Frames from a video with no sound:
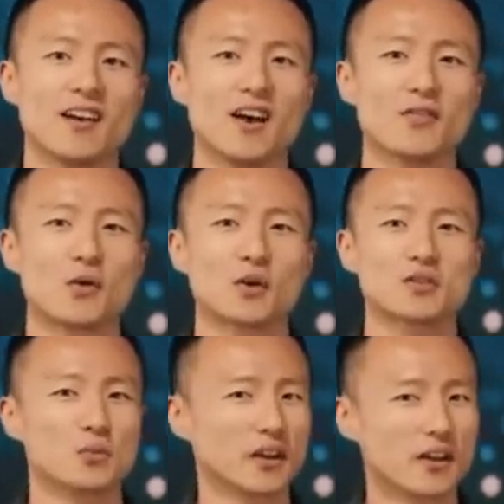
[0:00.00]
Of course,
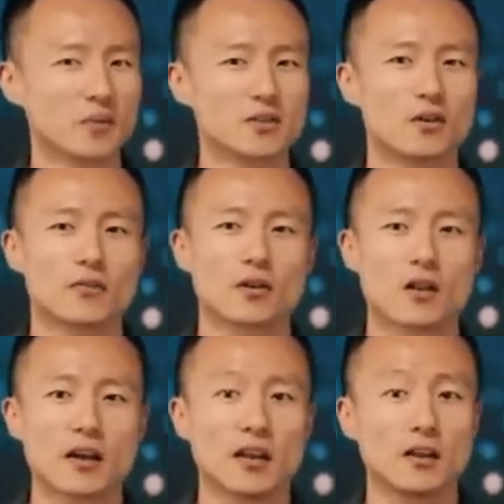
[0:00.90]
when it comes to
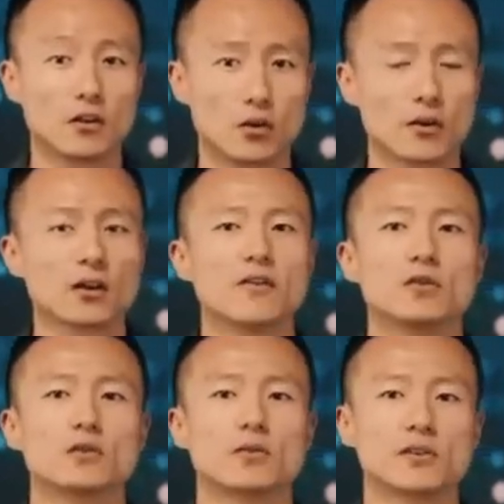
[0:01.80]
overclocking, your
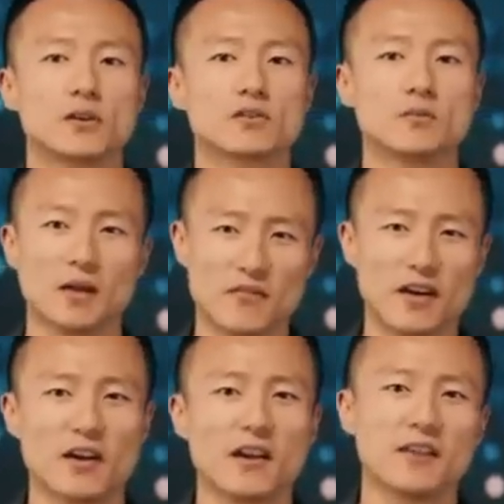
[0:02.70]
individual results may
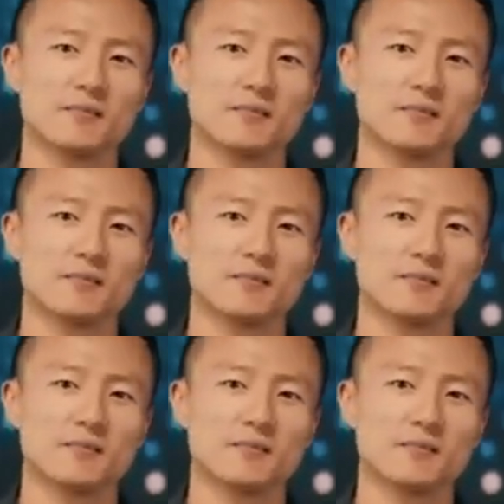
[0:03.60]
vary.